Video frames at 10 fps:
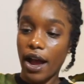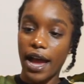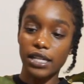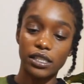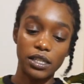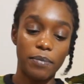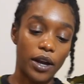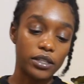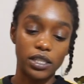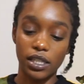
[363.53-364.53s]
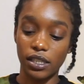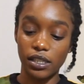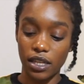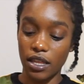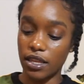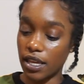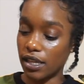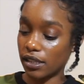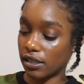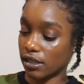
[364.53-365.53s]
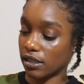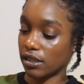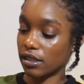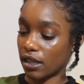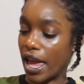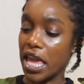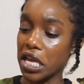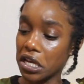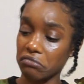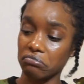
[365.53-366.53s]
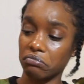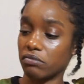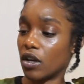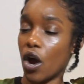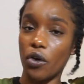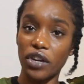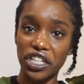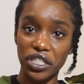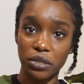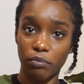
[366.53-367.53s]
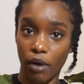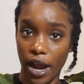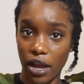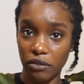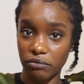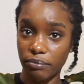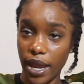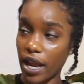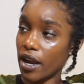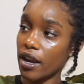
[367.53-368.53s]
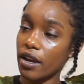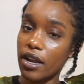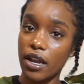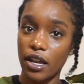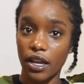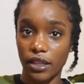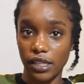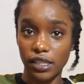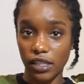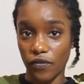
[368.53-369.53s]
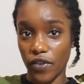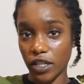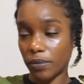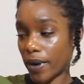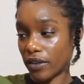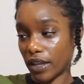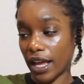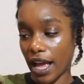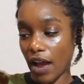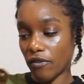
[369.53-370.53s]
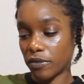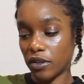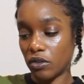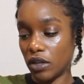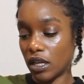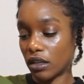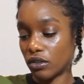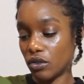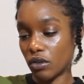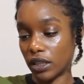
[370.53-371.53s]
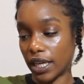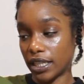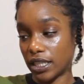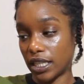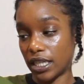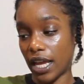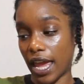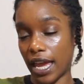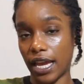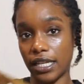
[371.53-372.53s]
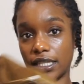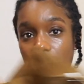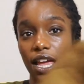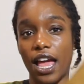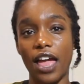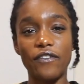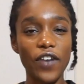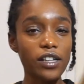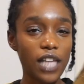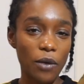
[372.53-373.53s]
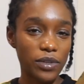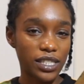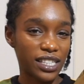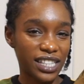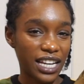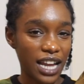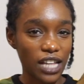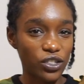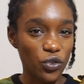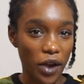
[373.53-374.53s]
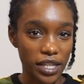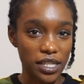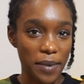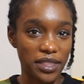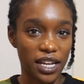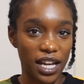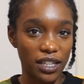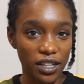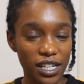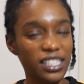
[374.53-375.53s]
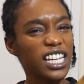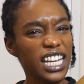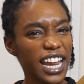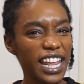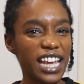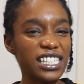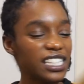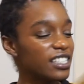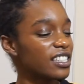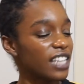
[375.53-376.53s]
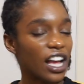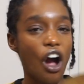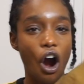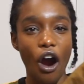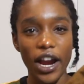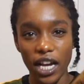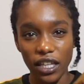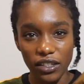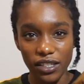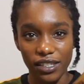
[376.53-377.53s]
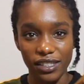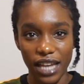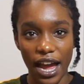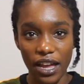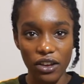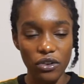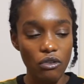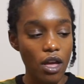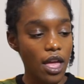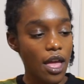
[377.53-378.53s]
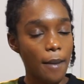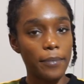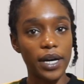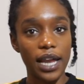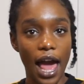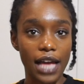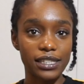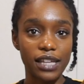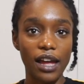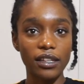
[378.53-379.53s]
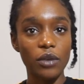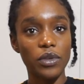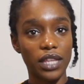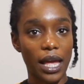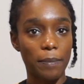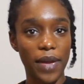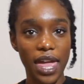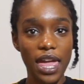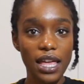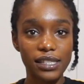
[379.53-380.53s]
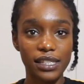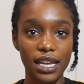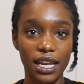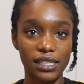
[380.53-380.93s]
I actually purchased this like goldish brown pair. This is the first pair that I got from the Uniqlo U collection and at first I was just like not too crazy about the color because looking at it it just looks like a hard color to style but I styled it with like pinks and I